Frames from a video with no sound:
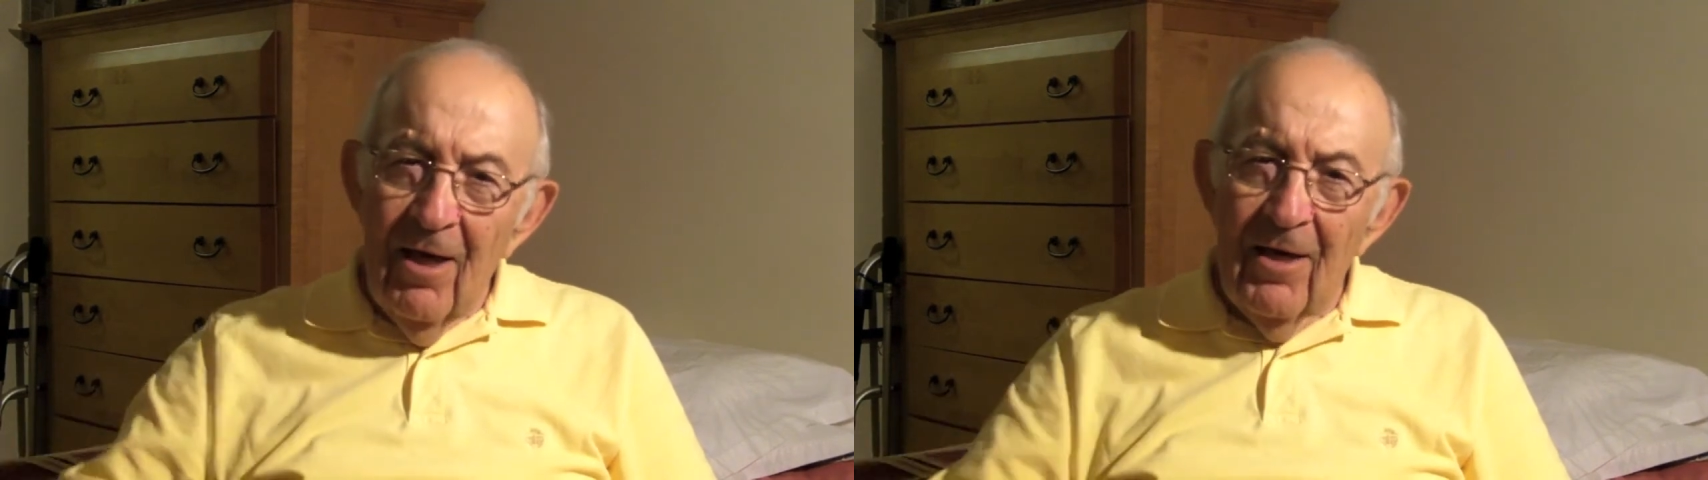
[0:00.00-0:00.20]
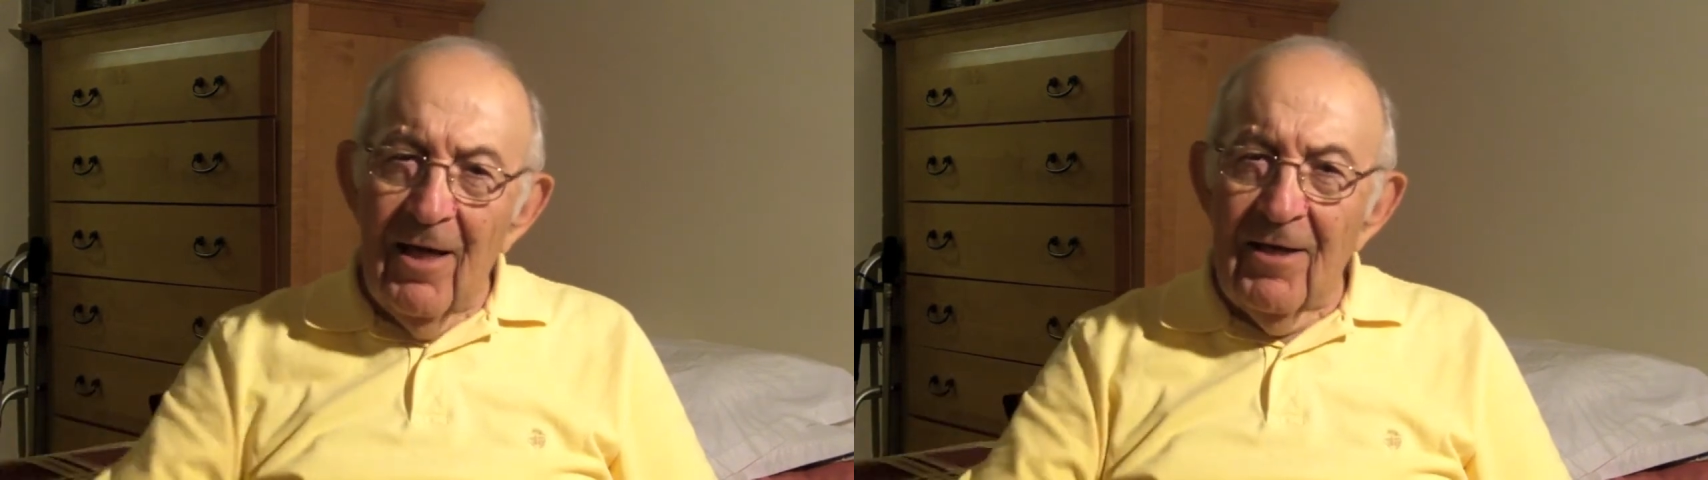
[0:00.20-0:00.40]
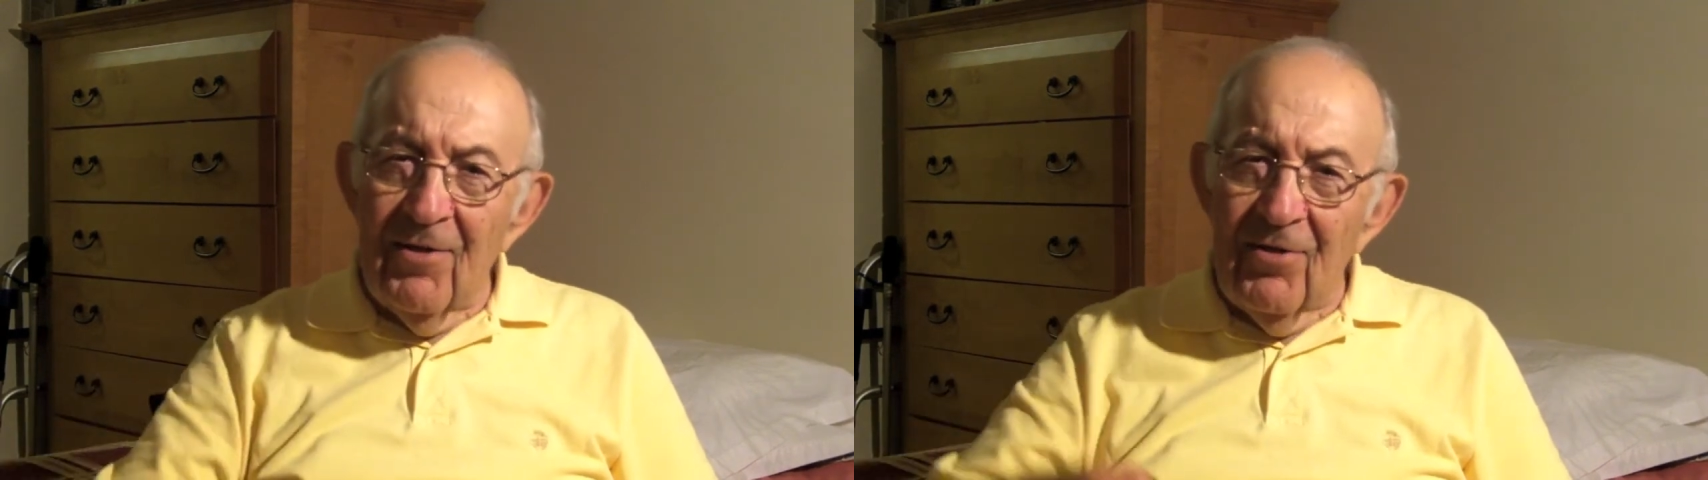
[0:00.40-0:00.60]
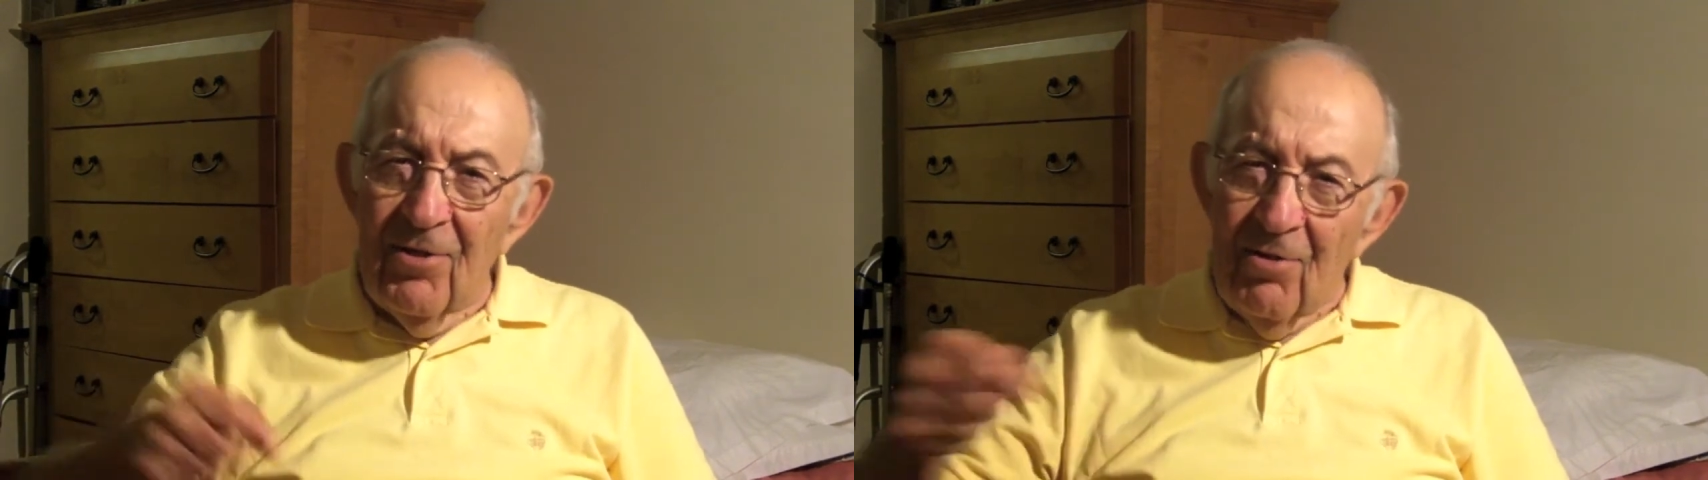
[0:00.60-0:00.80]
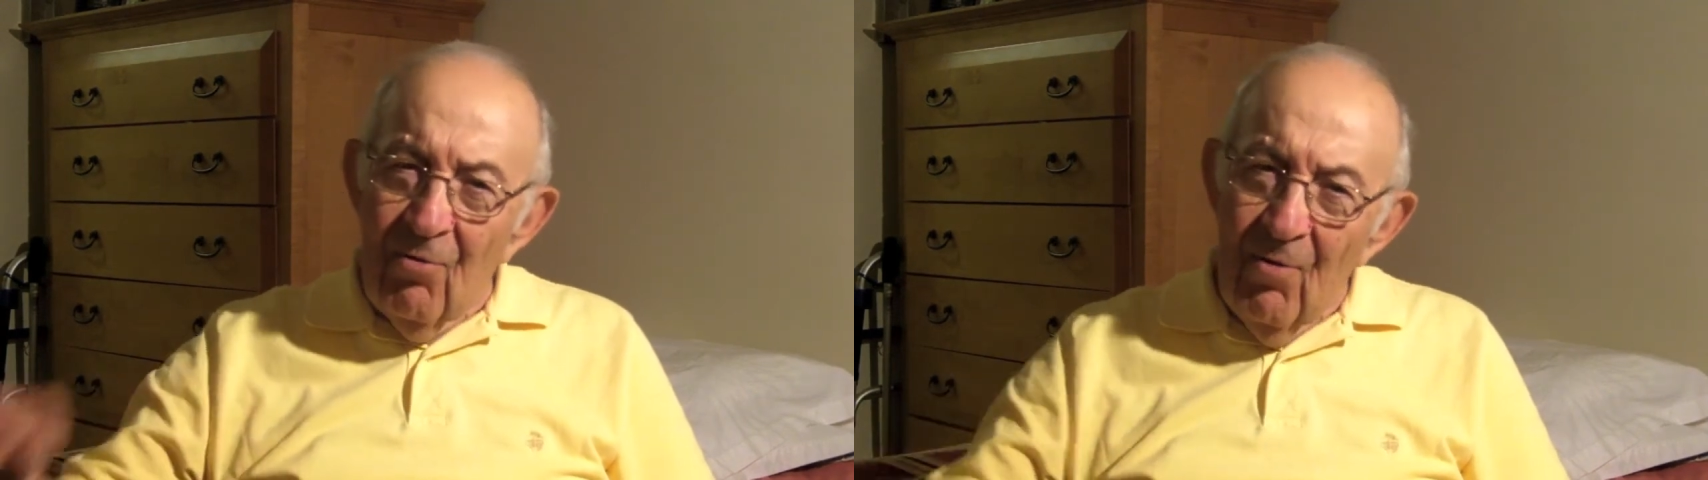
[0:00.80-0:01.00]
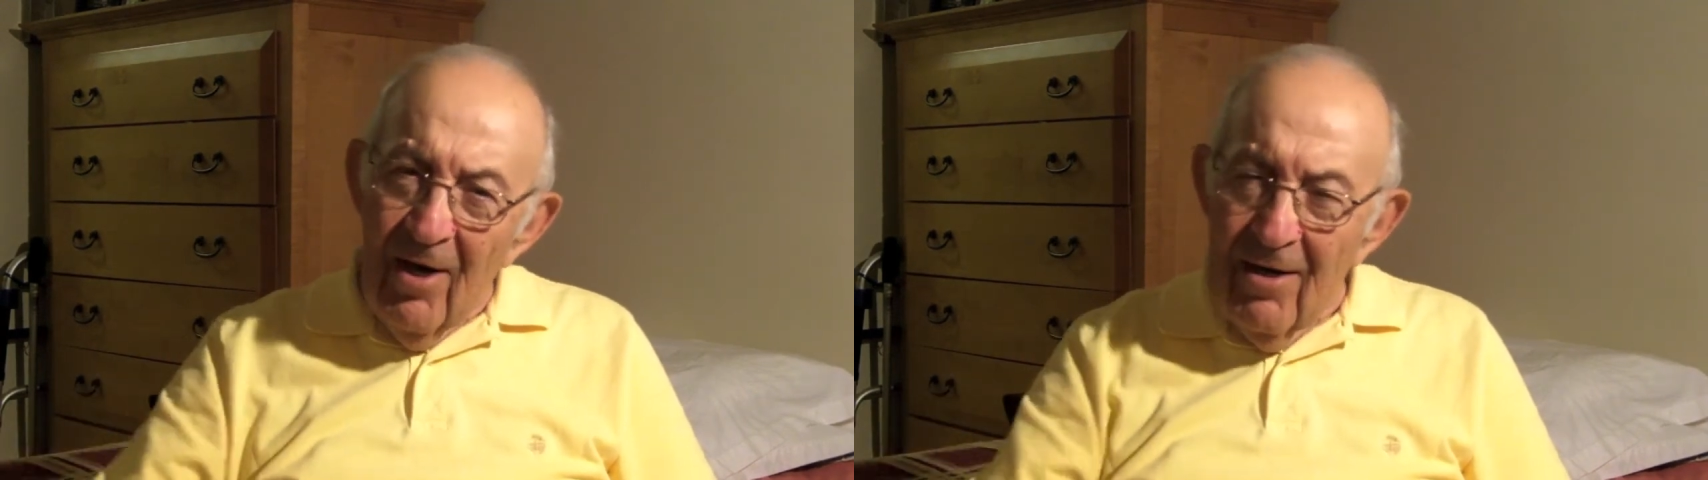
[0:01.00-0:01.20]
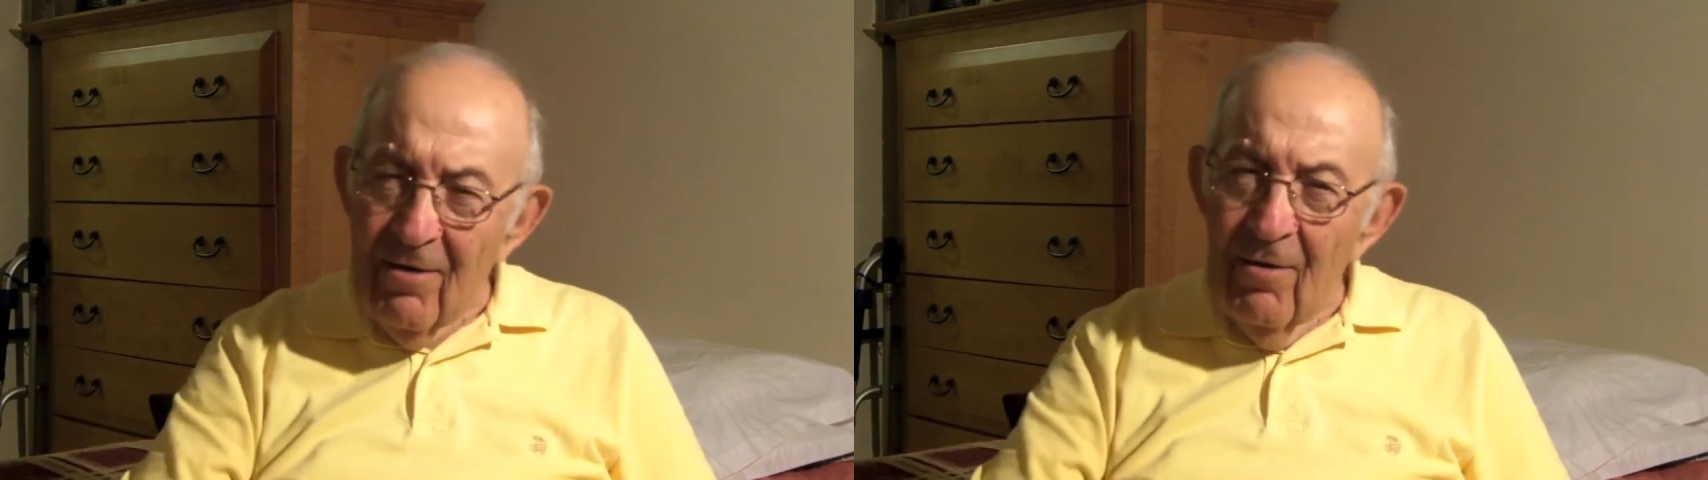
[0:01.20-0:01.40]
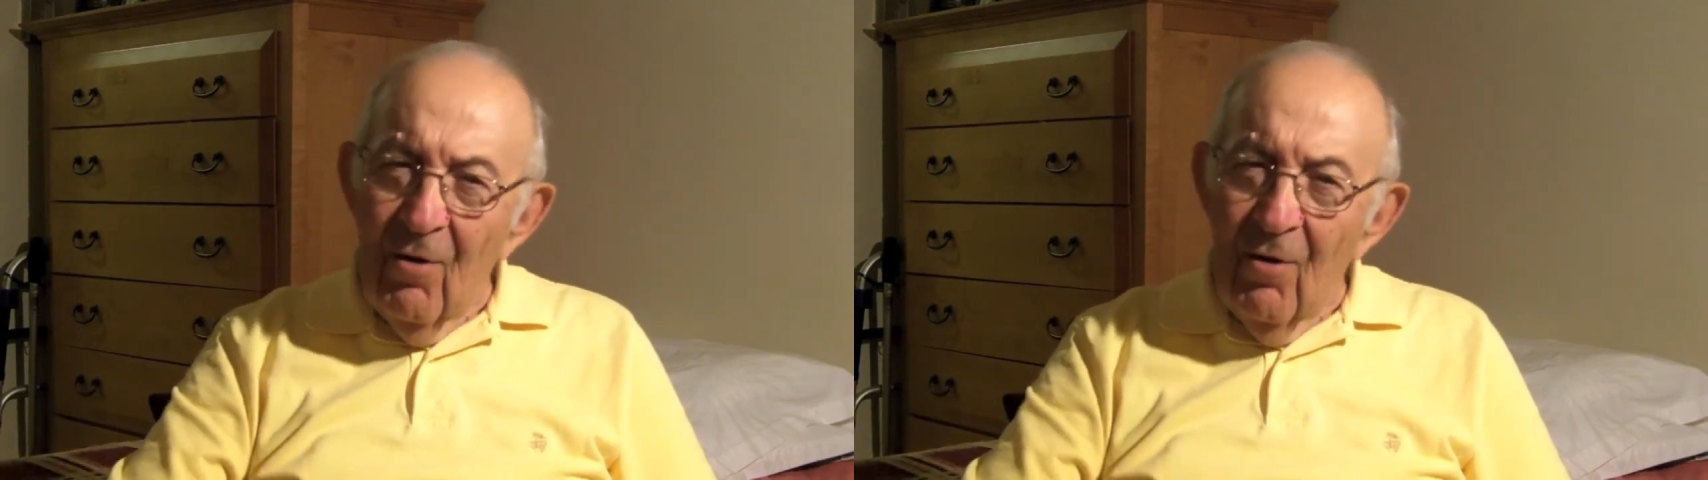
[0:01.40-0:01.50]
and I guess the crank